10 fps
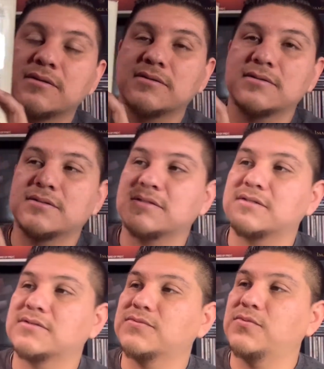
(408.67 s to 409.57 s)
this
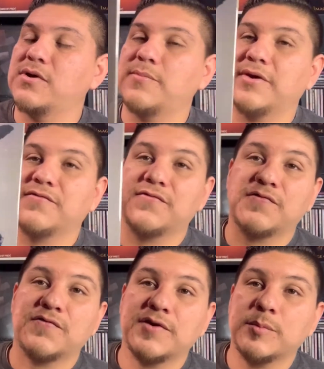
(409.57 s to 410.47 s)
is one of my
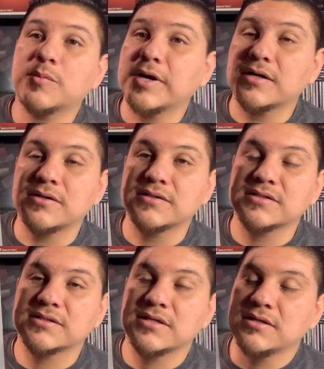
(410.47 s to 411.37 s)
favorite
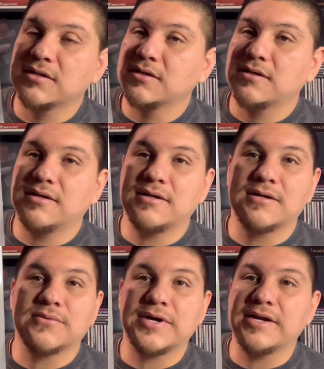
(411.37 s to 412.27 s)
records
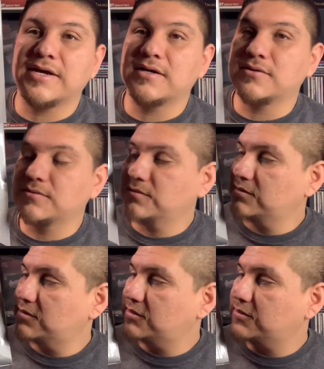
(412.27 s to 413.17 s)
right now.
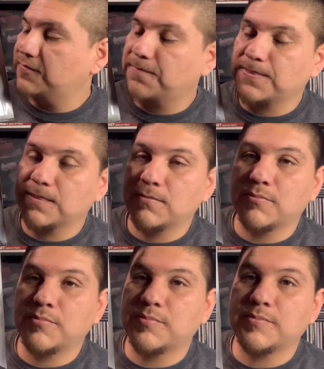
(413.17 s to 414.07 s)
Just
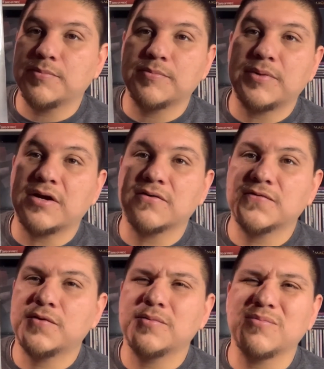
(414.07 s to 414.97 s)

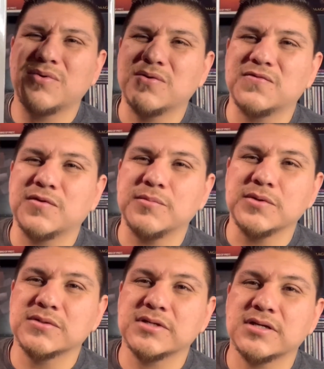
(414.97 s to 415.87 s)
powerful and beautiful
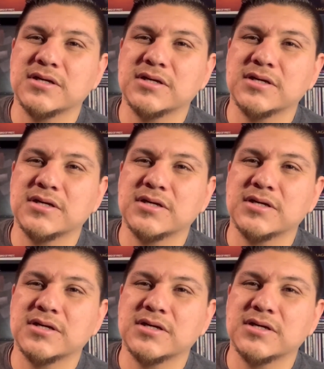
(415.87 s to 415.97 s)
music,